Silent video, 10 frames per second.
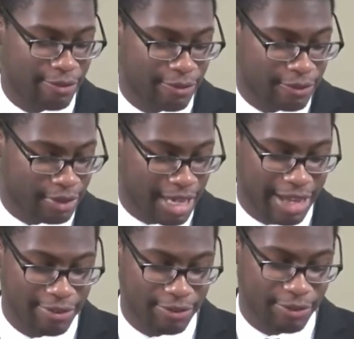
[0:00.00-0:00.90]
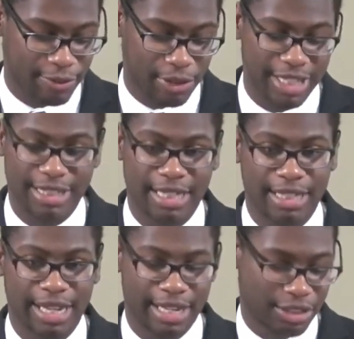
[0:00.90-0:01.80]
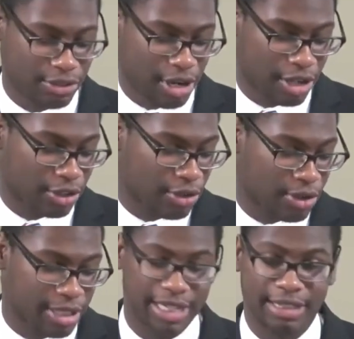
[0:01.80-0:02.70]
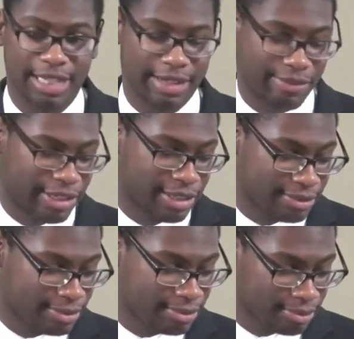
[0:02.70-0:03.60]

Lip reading: a life fully dedicated to our Lord and Savior?